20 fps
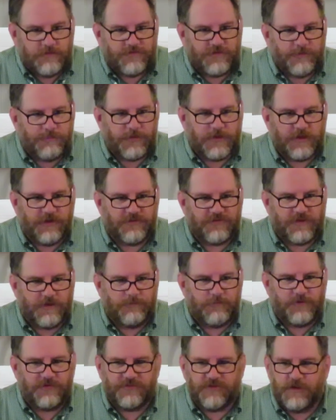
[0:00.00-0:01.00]
See, because
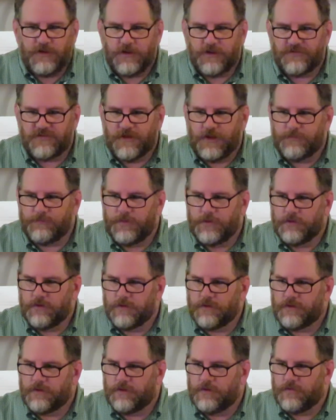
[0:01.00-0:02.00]
NBC has not
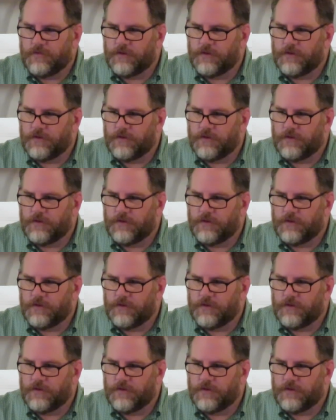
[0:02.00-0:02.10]
been